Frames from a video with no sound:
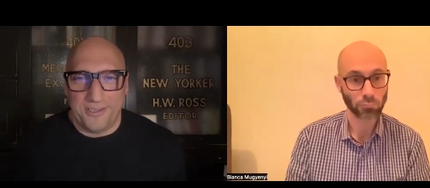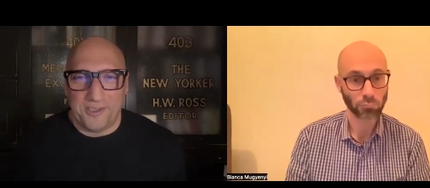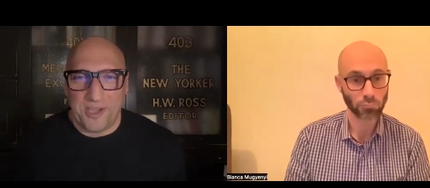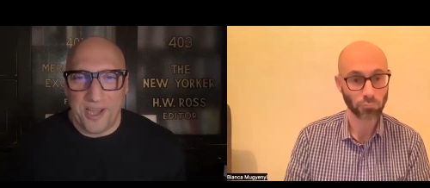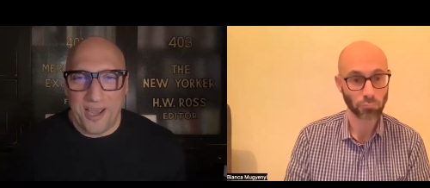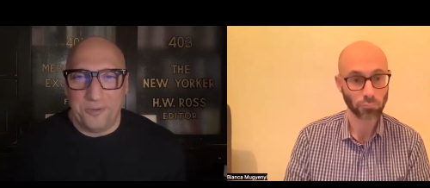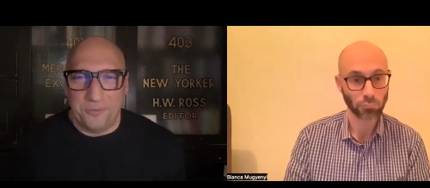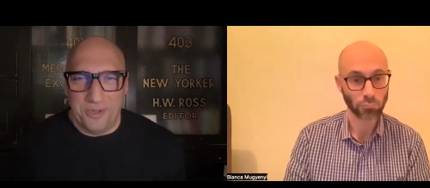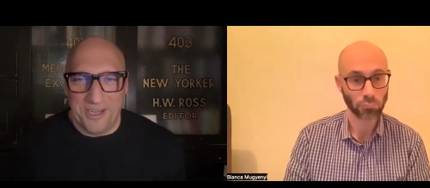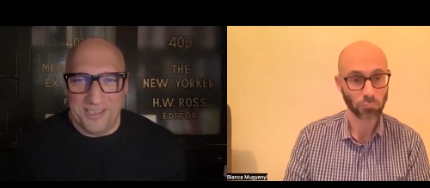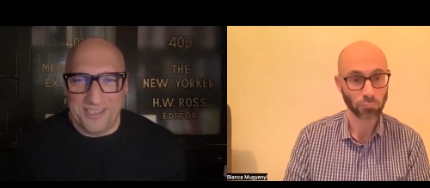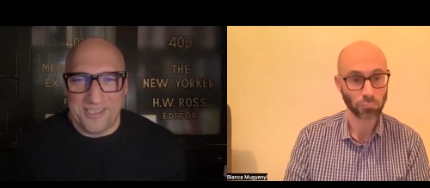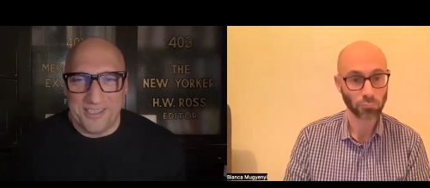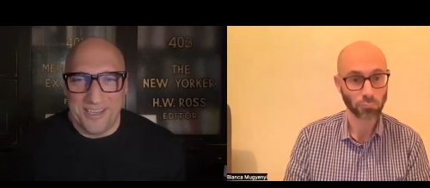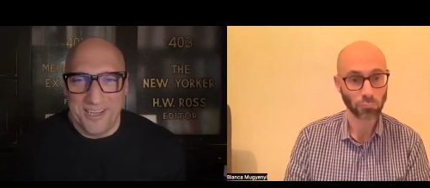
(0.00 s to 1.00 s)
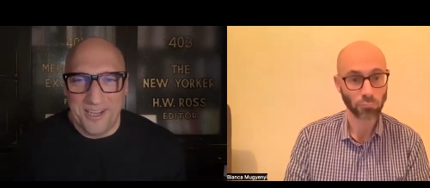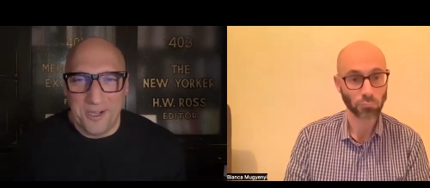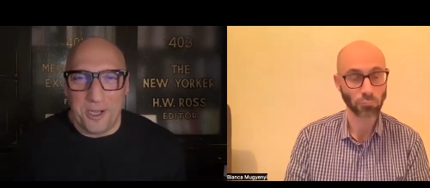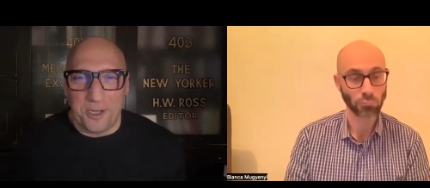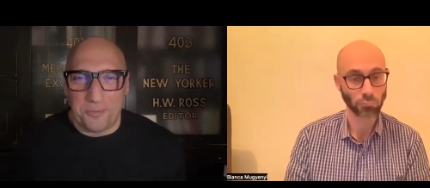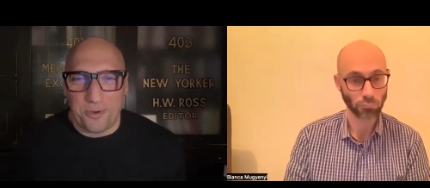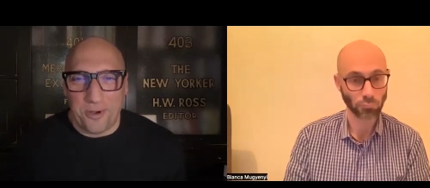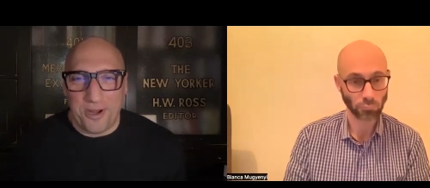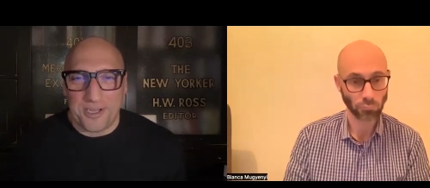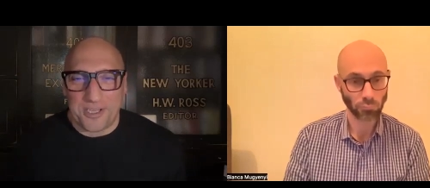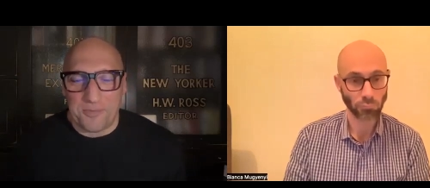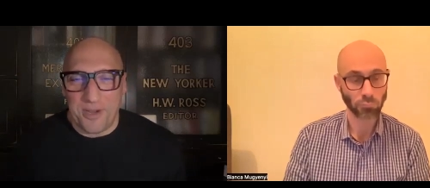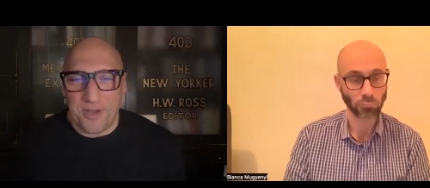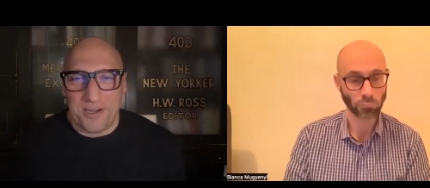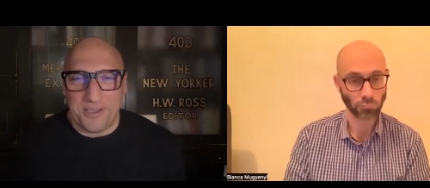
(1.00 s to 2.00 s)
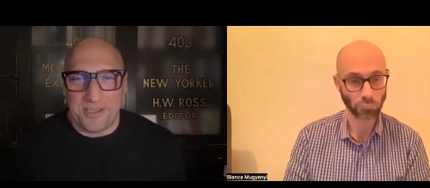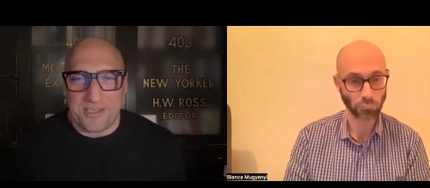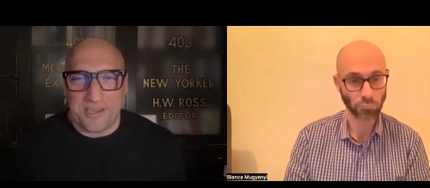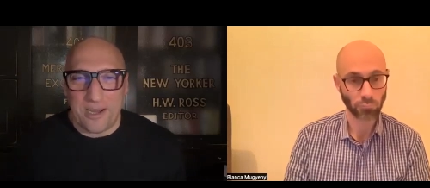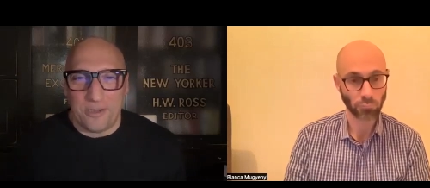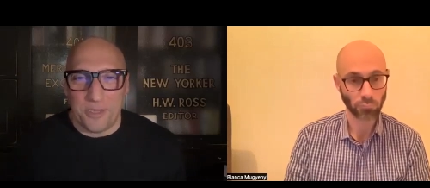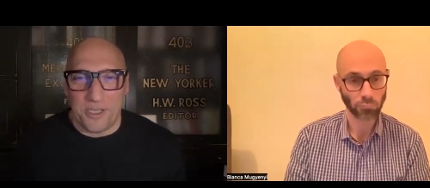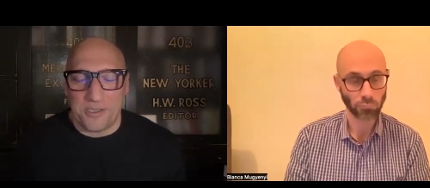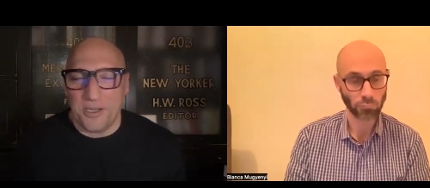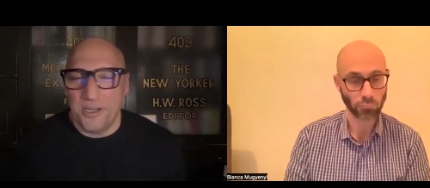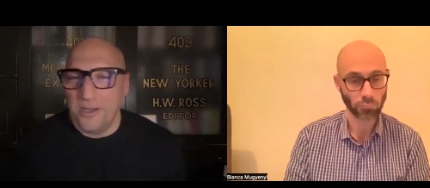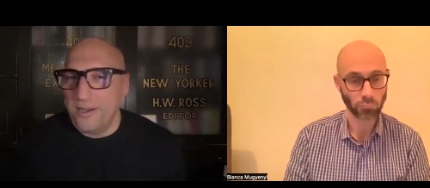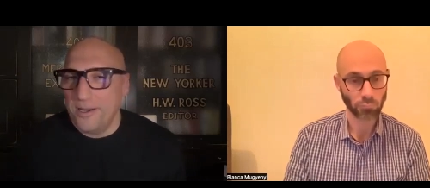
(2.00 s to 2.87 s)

Speaker 1: the settlements on products made in the settlements.